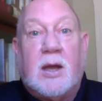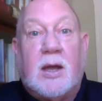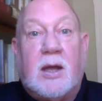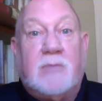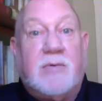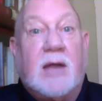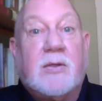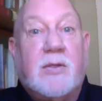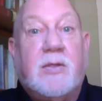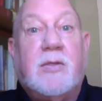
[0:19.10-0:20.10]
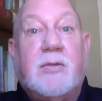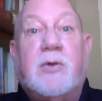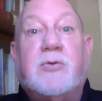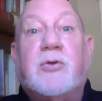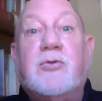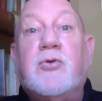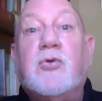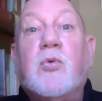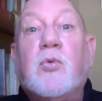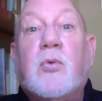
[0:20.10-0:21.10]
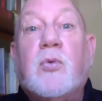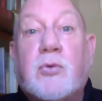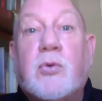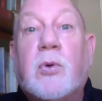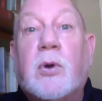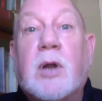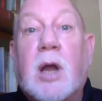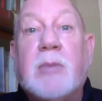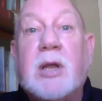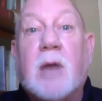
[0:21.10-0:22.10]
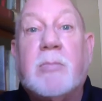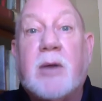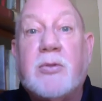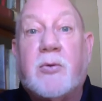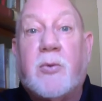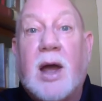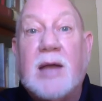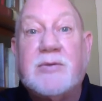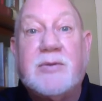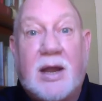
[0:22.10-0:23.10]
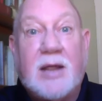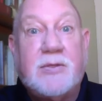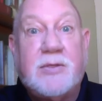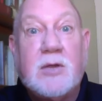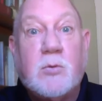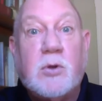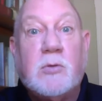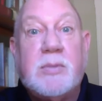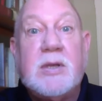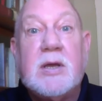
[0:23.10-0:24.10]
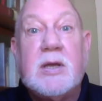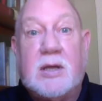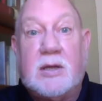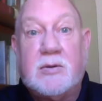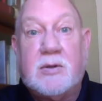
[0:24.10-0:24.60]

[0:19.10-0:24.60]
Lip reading: In fact, there's a new tour coming up on the horizon that I think will be a hit.